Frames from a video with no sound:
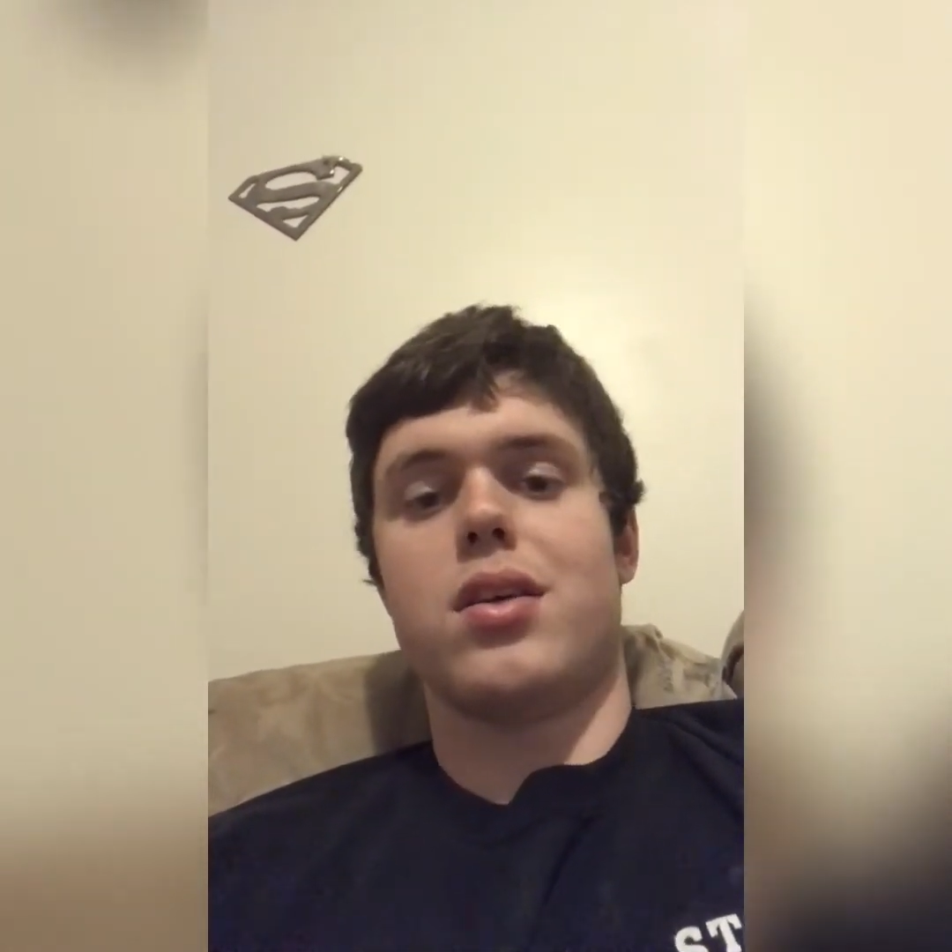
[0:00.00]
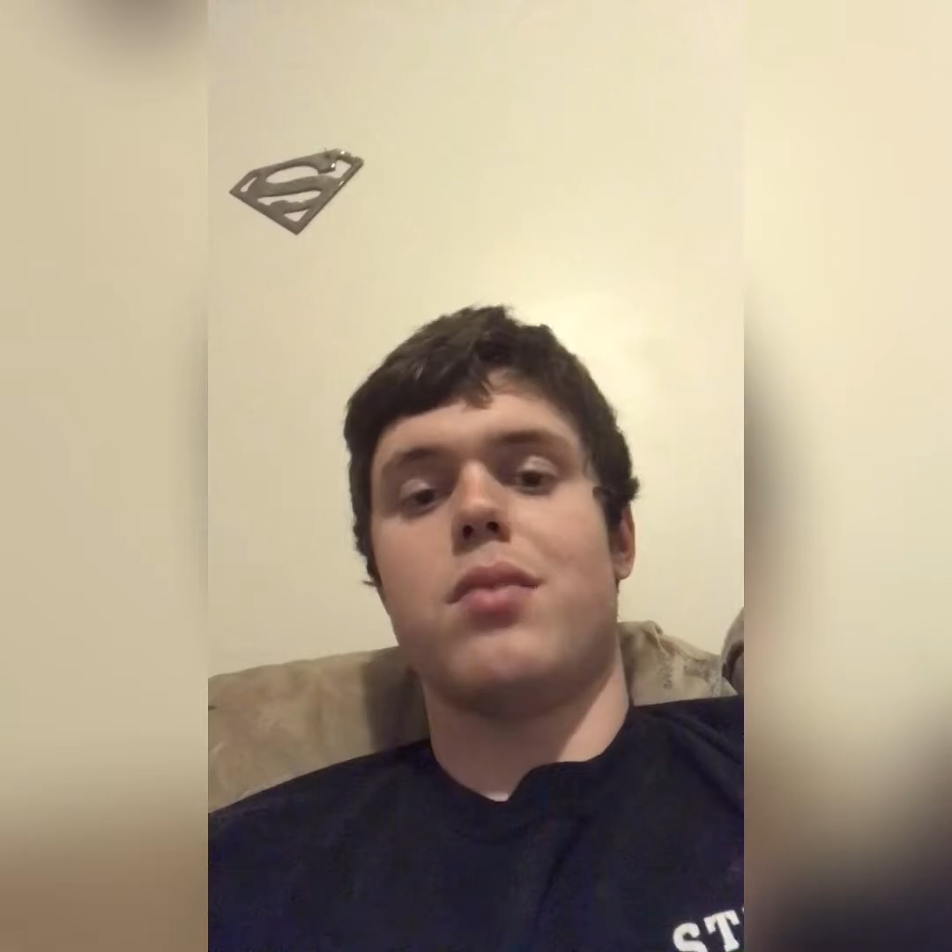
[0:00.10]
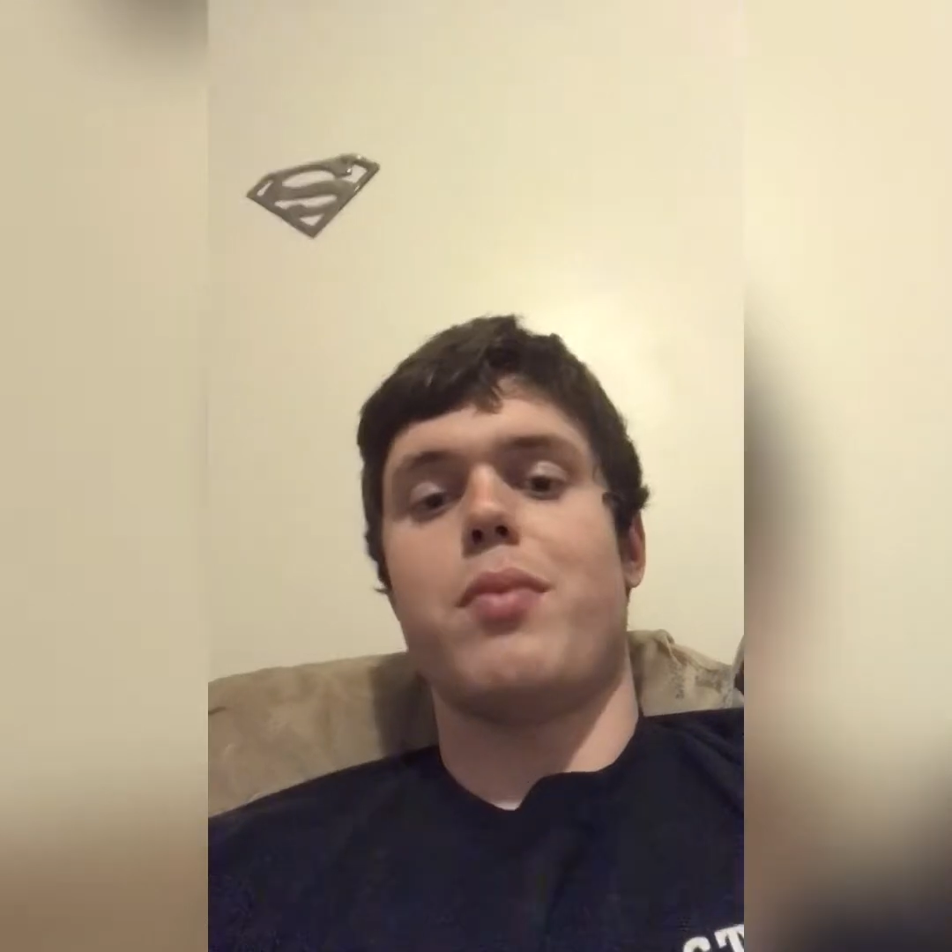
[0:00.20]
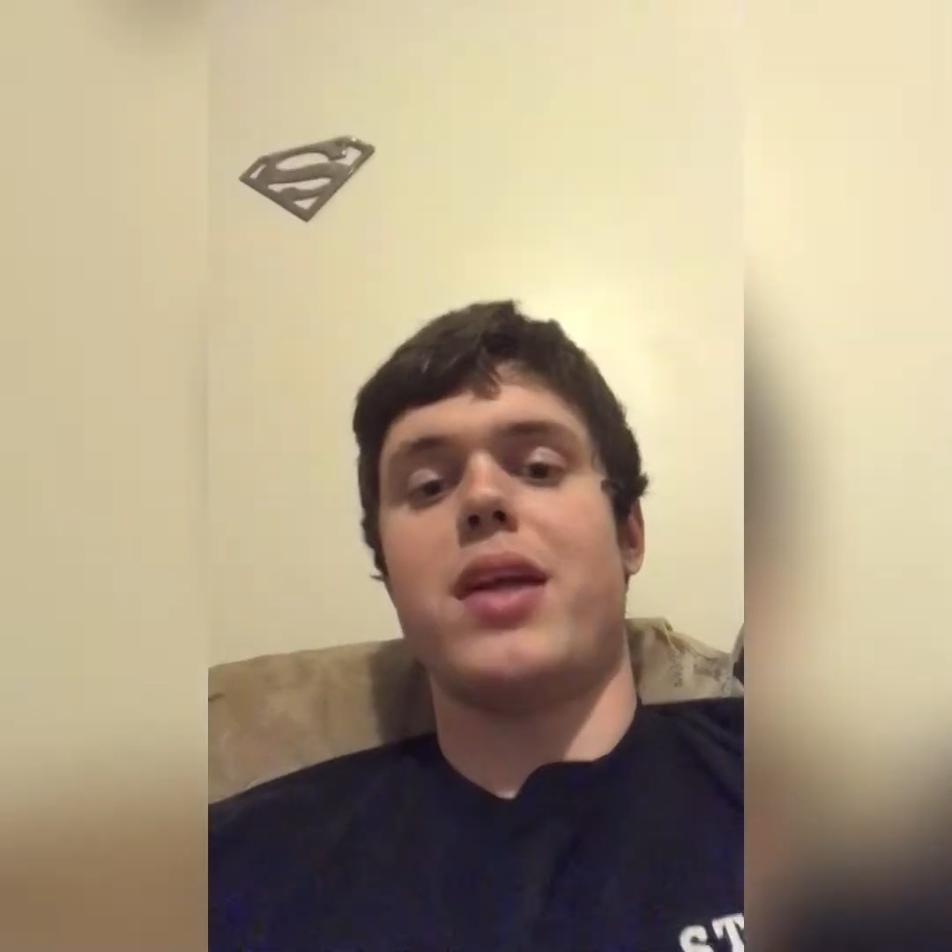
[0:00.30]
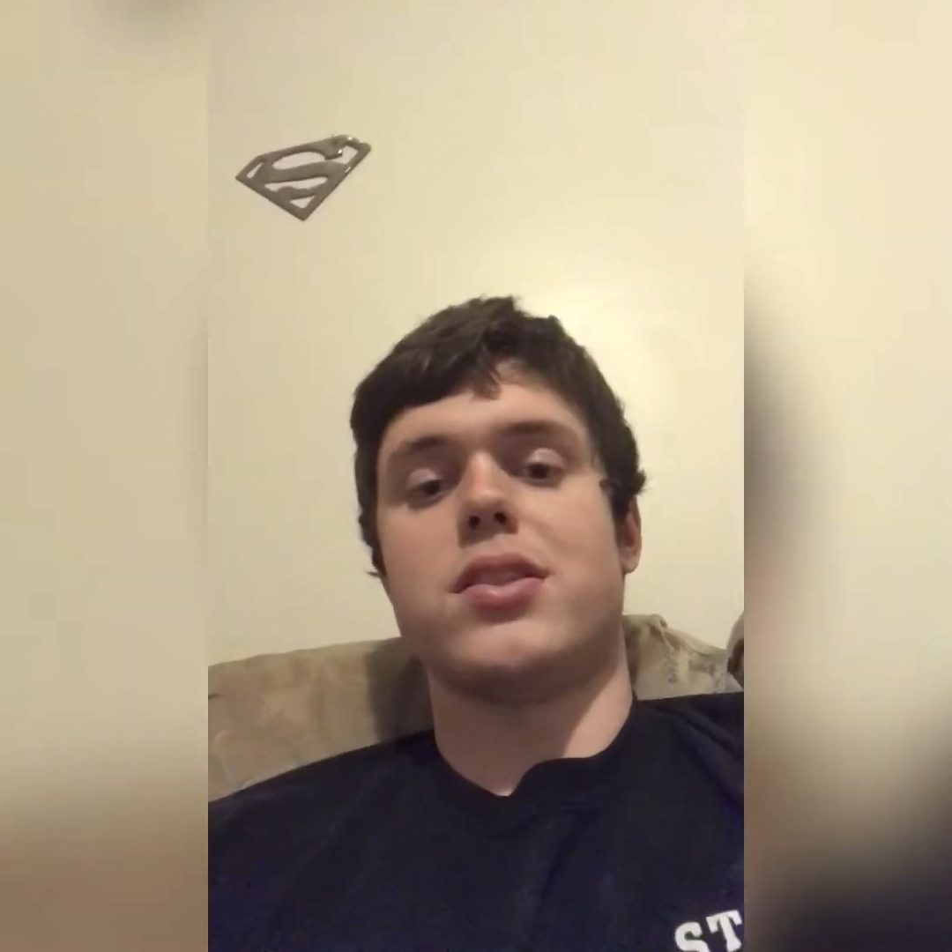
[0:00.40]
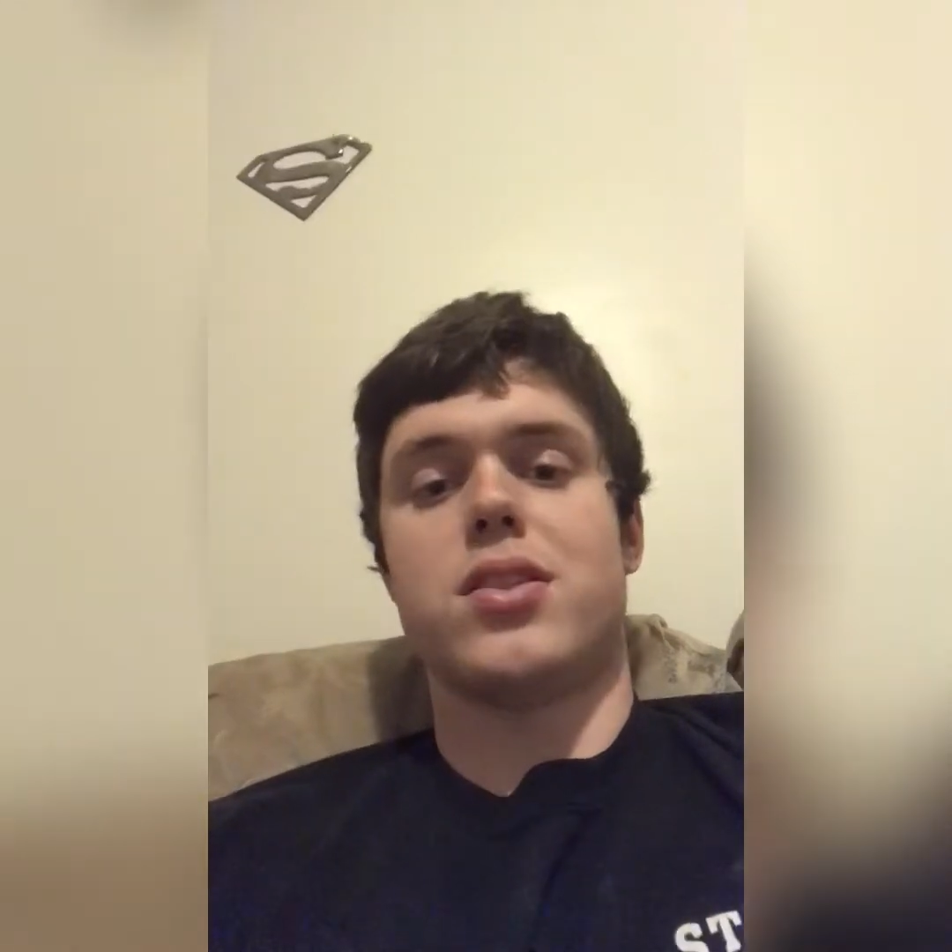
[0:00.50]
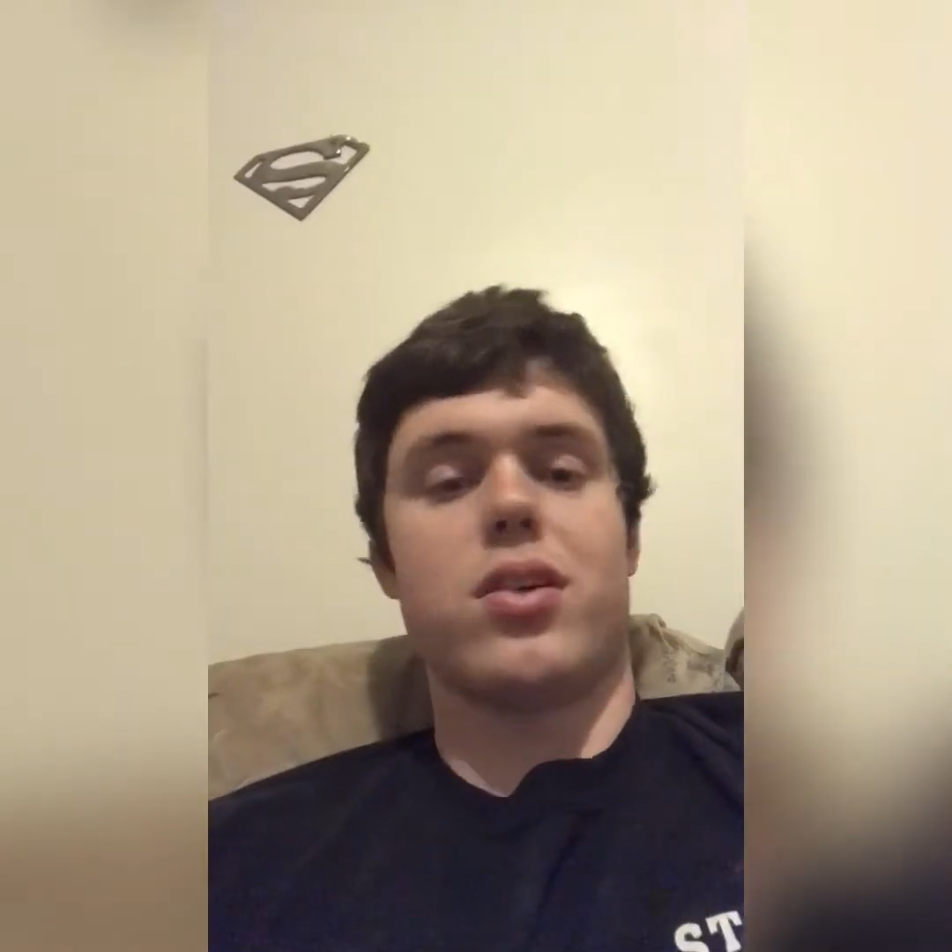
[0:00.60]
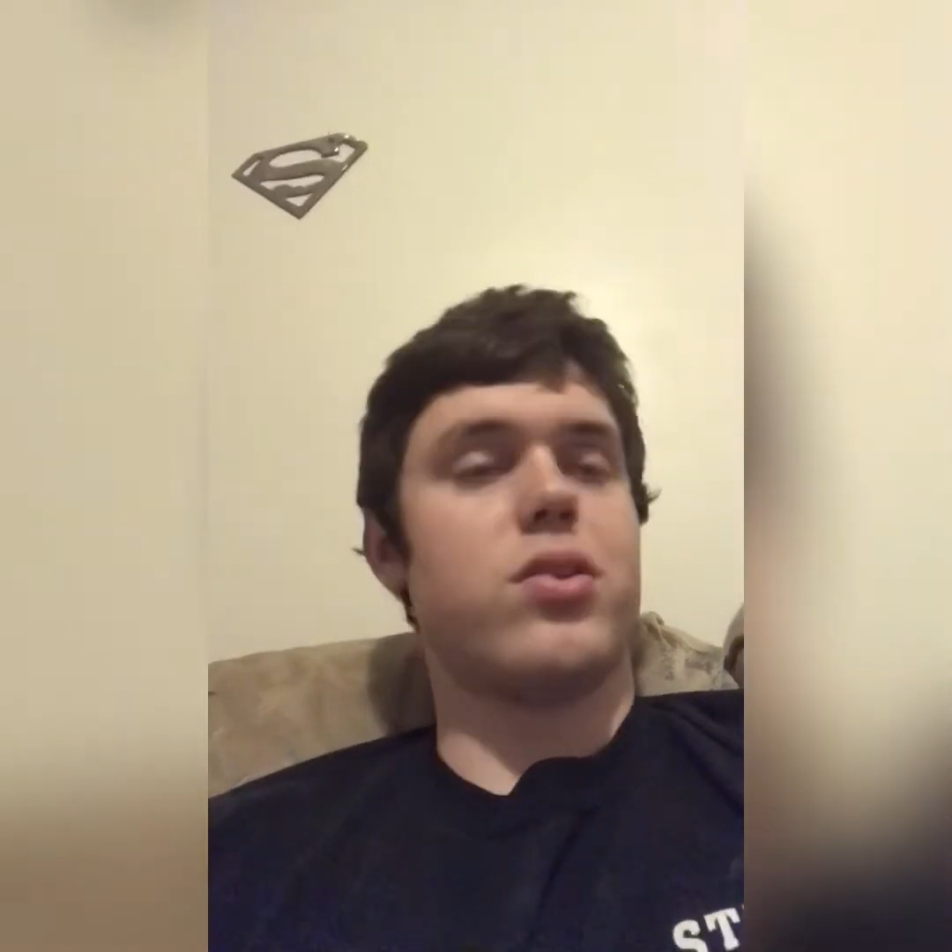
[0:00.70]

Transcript: main stud